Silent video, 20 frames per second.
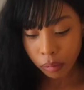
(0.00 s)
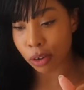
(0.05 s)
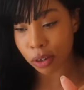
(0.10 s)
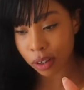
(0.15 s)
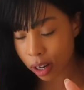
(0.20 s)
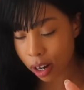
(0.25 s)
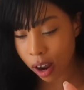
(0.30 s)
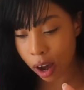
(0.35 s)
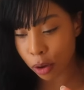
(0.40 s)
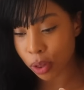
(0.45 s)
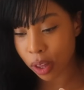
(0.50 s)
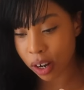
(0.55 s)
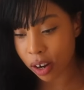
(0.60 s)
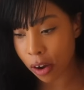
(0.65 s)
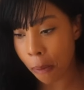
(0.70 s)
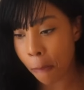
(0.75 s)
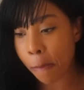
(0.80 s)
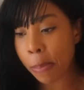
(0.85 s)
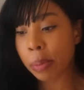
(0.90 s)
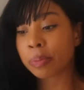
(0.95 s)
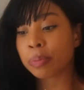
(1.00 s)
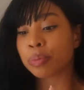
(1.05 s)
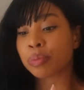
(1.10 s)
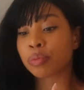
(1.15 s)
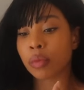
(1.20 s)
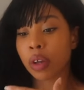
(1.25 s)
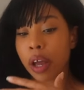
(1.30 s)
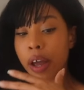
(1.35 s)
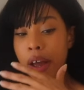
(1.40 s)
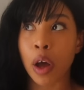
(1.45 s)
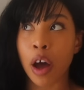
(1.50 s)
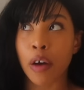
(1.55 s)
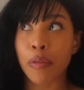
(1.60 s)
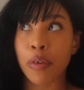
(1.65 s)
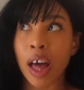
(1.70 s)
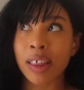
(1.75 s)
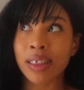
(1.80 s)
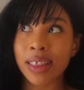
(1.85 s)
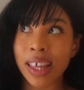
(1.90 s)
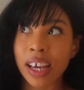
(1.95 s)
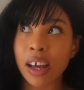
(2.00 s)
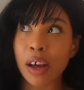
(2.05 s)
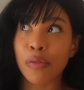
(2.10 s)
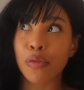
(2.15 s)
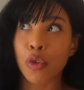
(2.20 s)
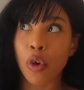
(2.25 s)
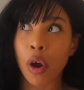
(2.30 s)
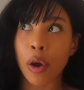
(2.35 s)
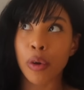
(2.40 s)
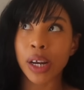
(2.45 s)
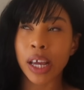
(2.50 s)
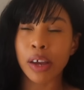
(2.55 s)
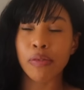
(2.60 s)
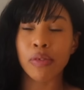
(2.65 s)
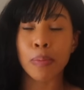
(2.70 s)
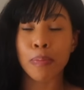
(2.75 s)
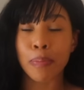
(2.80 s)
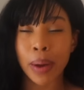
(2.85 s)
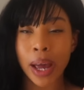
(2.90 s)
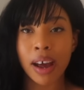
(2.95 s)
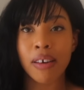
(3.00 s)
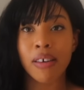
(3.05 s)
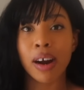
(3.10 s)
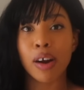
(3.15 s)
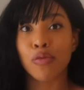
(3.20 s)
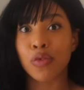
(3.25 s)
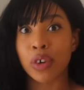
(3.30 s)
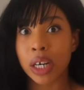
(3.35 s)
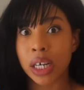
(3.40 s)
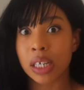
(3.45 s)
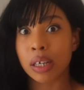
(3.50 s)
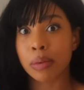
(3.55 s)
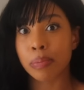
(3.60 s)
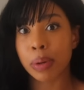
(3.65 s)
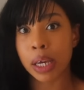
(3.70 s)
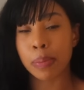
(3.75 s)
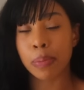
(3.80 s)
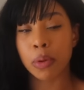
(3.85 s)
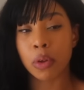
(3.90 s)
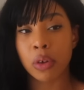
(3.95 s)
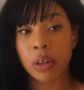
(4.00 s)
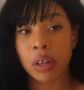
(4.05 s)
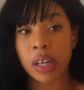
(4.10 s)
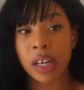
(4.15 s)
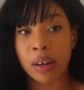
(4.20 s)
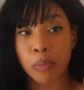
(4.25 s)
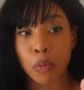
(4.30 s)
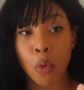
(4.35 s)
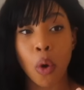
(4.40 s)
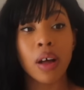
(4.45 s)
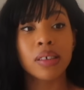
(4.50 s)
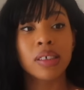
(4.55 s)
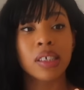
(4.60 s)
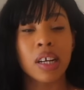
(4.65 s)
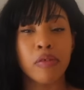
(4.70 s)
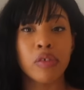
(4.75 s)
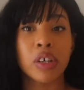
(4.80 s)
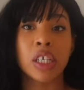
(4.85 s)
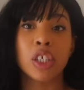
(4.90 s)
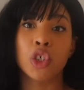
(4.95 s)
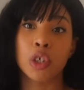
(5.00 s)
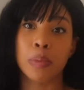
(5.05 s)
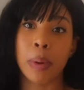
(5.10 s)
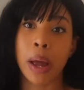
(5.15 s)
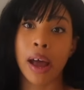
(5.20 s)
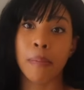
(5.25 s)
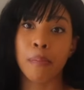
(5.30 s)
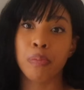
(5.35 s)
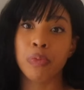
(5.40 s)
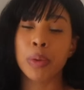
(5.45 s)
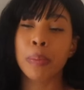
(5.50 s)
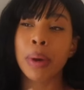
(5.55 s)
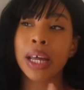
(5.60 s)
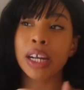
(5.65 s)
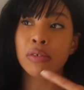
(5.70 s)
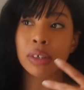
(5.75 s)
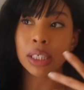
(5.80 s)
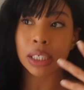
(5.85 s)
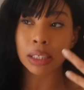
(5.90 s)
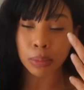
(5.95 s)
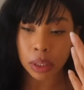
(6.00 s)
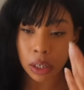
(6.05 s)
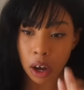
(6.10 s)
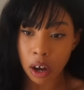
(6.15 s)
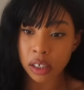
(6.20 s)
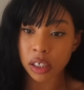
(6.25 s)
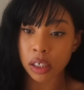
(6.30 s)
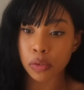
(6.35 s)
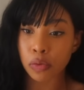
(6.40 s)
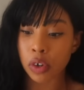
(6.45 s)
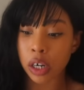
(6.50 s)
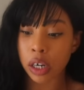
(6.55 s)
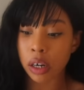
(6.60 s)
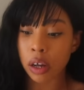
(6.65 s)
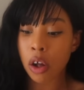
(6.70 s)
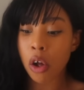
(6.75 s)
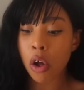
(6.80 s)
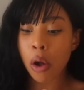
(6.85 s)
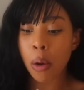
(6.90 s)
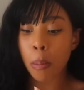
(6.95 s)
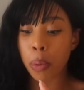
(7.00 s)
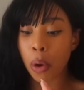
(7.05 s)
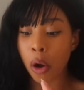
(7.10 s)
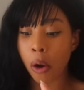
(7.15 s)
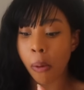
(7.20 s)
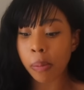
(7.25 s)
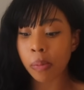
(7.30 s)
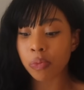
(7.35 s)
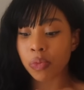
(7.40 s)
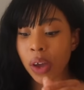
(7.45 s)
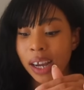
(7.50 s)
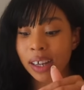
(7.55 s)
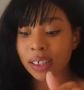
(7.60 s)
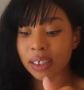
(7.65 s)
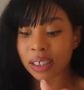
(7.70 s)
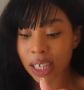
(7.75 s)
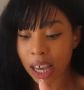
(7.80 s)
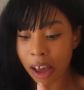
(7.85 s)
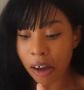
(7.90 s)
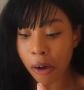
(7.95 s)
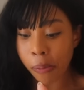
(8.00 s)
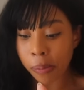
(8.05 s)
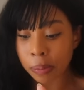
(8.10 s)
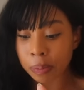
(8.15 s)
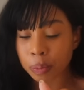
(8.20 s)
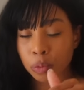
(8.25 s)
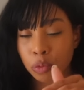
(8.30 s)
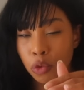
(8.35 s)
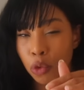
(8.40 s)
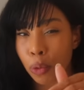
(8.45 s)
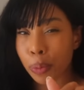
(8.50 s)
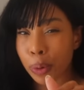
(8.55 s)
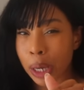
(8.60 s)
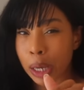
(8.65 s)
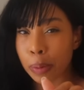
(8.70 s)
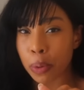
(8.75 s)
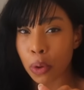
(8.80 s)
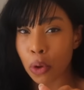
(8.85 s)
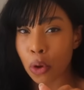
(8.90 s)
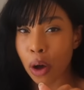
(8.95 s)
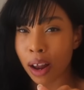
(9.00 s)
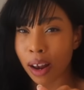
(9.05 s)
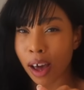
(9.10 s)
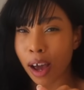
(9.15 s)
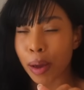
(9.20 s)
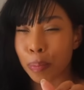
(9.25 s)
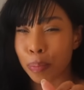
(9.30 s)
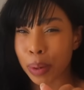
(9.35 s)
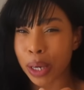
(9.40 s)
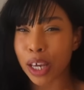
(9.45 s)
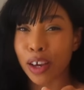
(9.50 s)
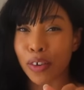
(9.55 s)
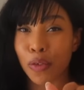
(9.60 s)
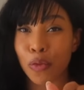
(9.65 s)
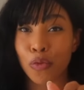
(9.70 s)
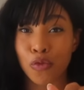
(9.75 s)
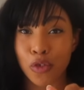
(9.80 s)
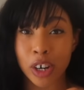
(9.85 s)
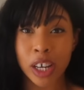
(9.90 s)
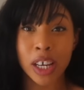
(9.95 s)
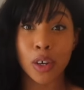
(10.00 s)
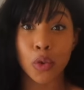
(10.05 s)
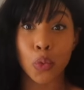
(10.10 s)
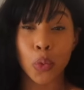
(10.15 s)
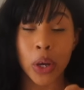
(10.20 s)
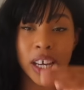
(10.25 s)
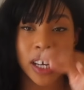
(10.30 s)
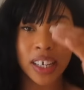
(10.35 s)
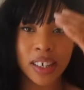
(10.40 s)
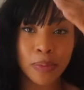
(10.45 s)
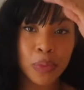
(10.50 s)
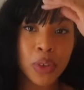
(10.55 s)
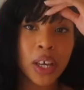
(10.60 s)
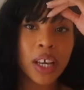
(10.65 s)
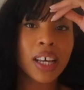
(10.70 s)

No, they're not. I think I've grown even better at reading people whilst living in Japan. The mannerisms are different, but I can tell when people are like being freaking weird.